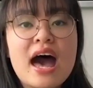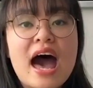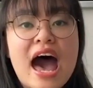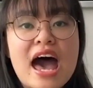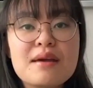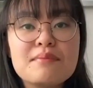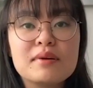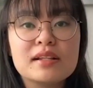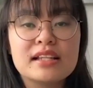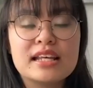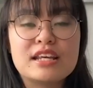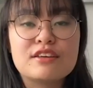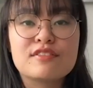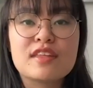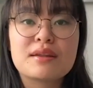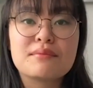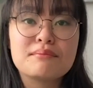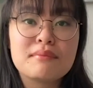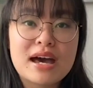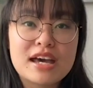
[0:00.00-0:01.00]
I believe
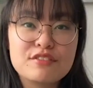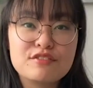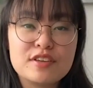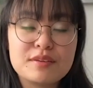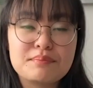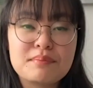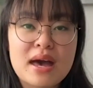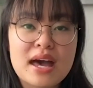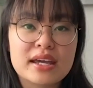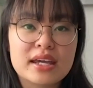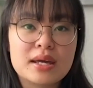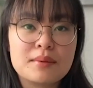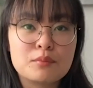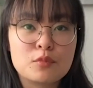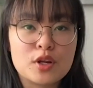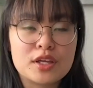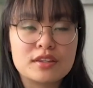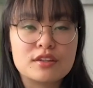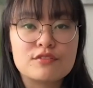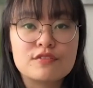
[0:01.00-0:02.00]
that my feedback can
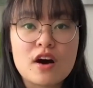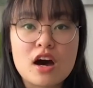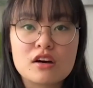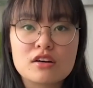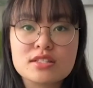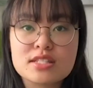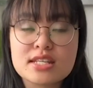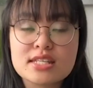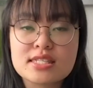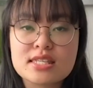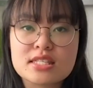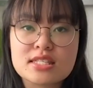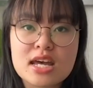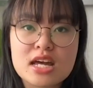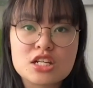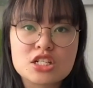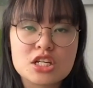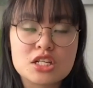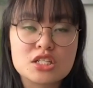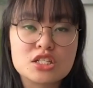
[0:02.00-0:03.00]
bring the faculty's
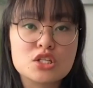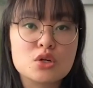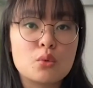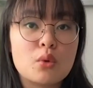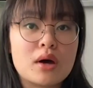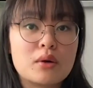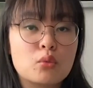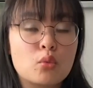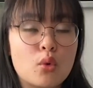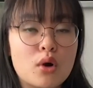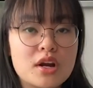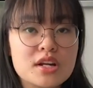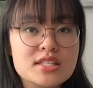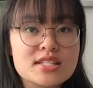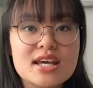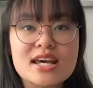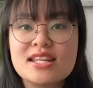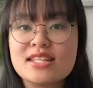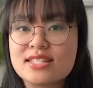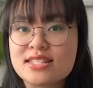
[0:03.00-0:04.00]
attention to what
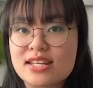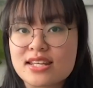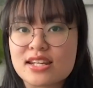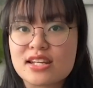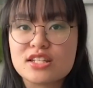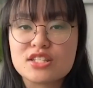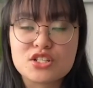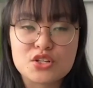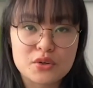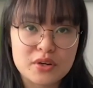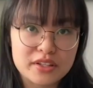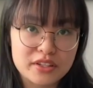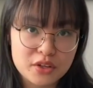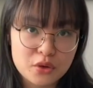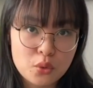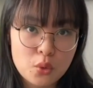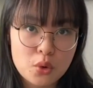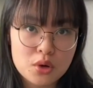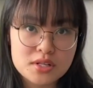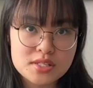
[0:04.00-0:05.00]
worked and didn't during the
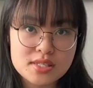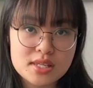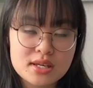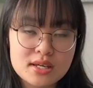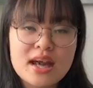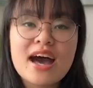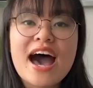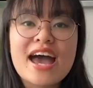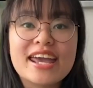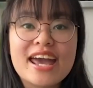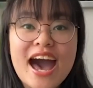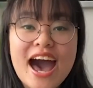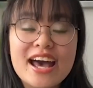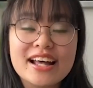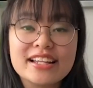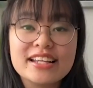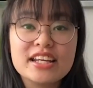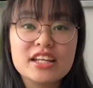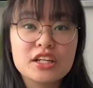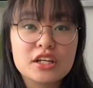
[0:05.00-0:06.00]
course. I
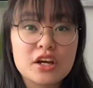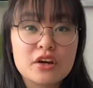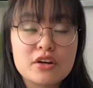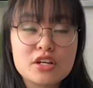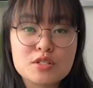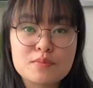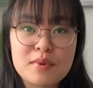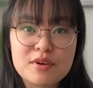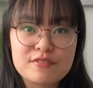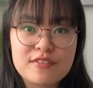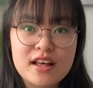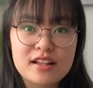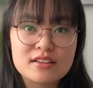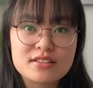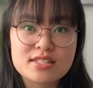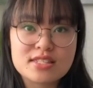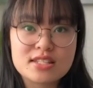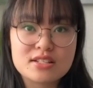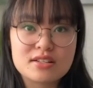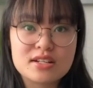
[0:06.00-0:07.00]
highly encourage my fellow
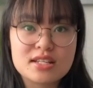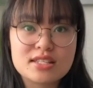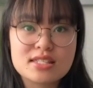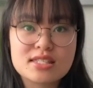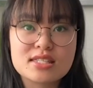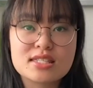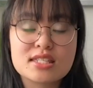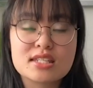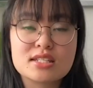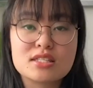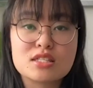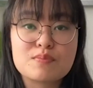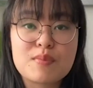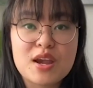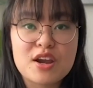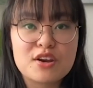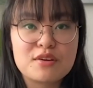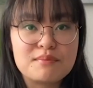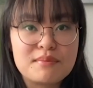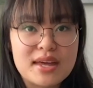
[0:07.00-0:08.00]
students to
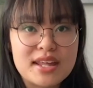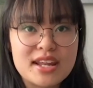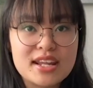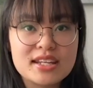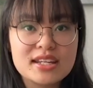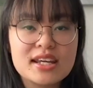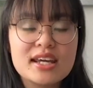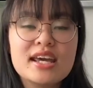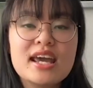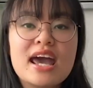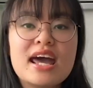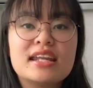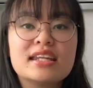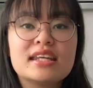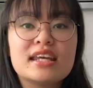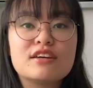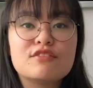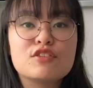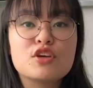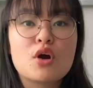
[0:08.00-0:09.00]
spare a minute
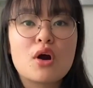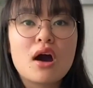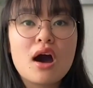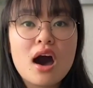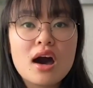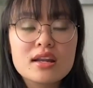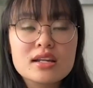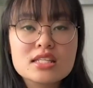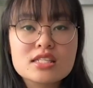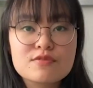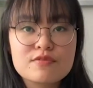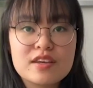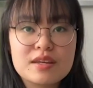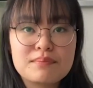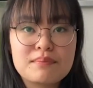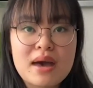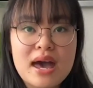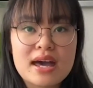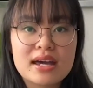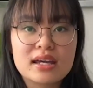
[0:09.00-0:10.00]
and give your honest
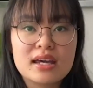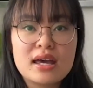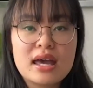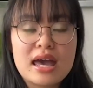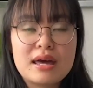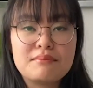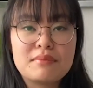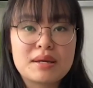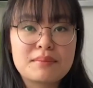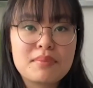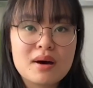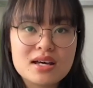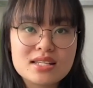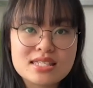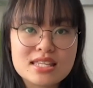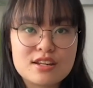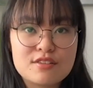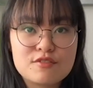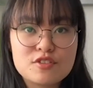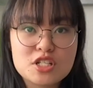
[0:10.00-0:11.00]
feedback and make
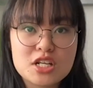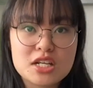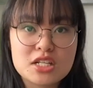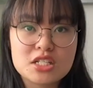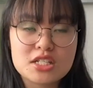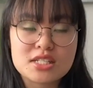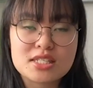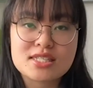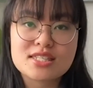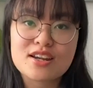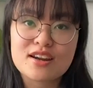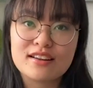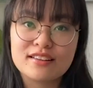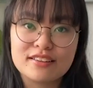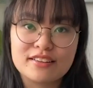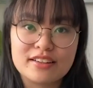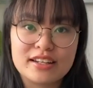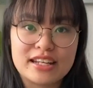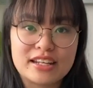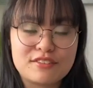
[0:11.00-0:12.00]
positive changes to our
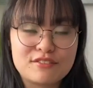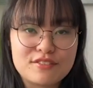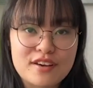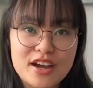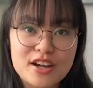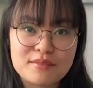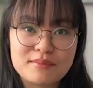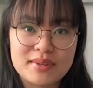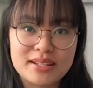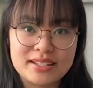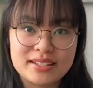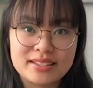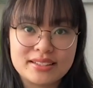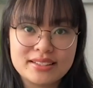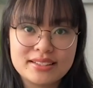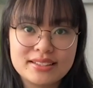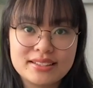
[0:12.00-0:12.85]
learning environment.